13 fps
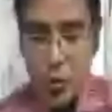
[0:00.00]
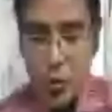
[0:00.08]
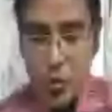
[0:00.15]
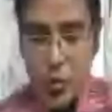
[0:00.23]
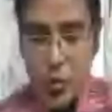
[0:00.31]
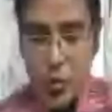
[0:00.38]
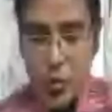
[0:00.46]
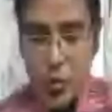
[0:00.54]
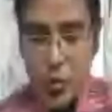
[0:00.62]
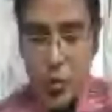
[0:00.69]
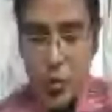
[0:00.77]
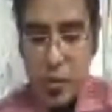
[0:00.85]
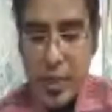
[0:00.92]
Gautam,
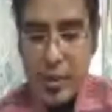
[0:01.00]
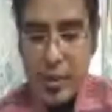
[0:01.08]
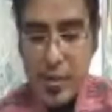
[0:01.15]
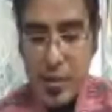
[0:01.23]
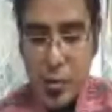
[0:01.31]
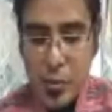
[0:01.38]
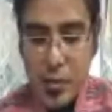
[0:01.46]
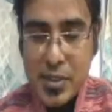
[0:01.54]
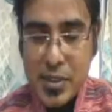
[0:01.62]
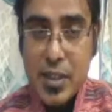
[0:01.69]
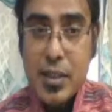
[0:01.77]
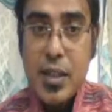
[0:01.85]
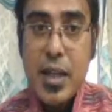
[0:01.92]
assistant
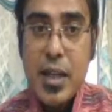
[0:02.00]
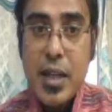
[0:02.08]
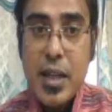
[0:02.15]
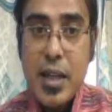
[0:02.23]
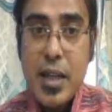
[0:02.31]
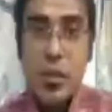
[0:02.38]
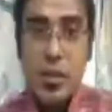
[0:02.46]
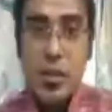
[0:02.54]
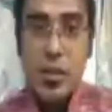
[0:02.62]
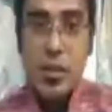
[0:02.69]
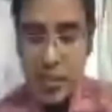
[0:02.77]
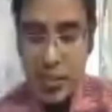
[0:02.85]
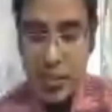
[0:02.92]
professor, Rajgarh
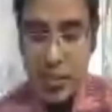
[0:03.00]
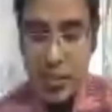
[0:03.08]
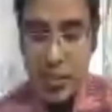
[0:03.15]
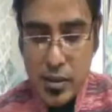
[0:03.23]
University.